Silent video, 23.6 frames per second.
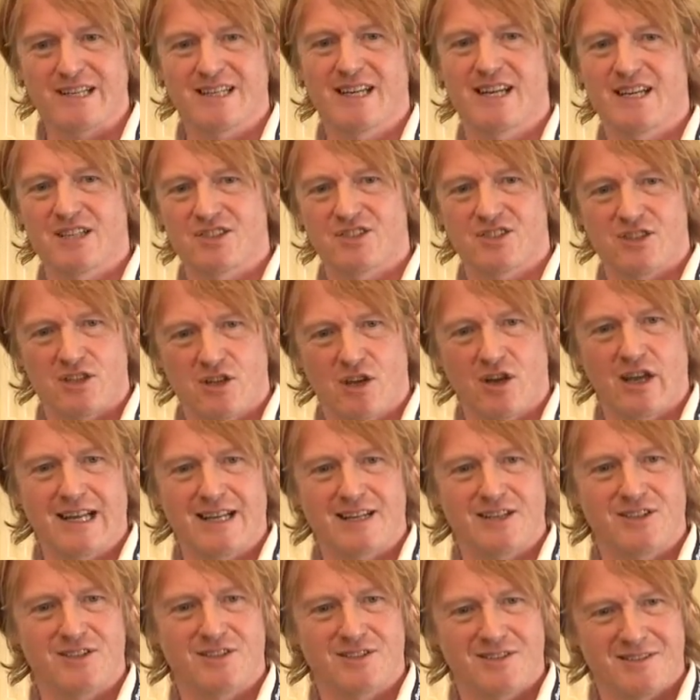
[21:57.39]
It's like
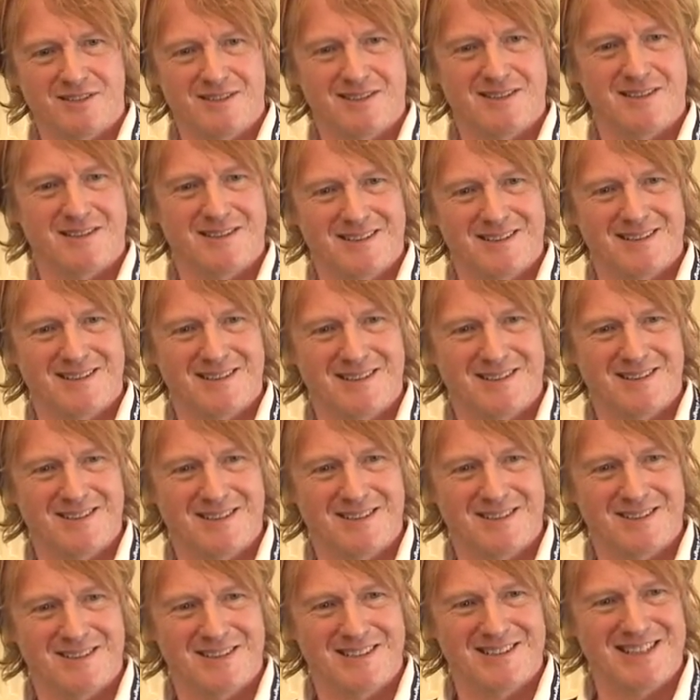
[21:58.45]

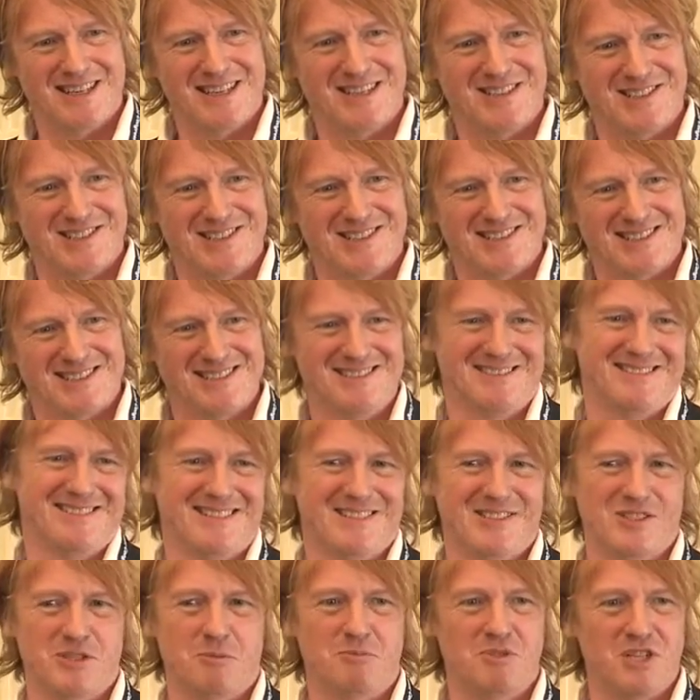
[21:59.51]
a taste.
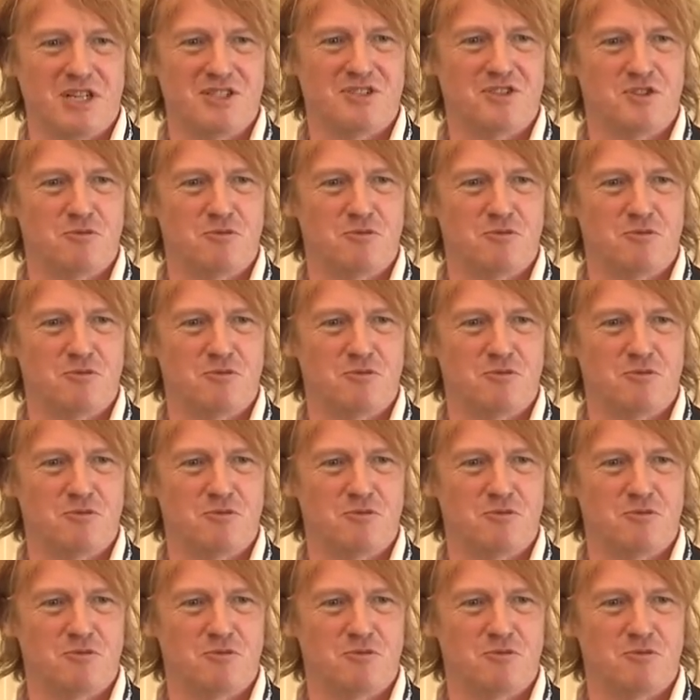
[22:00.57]
Subjective